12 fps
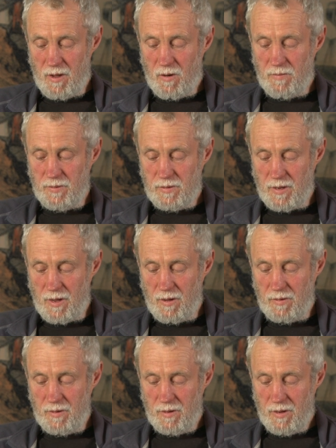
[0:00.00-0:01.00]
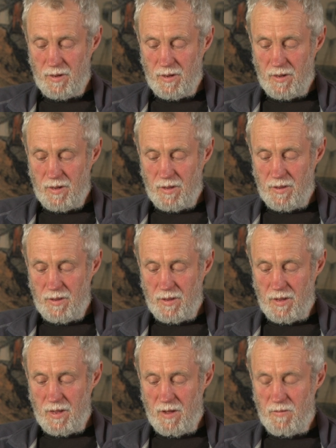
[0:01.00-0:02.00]
Elphinstone,
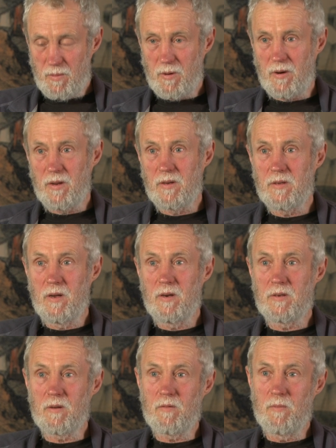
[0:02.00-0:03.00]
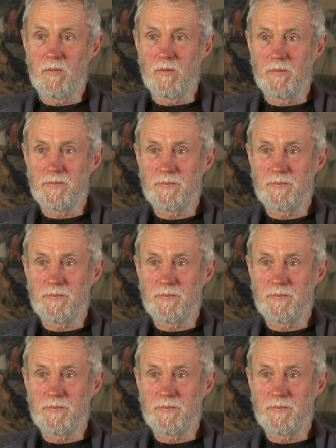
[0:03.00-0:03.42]
everybody is seen as a criminal.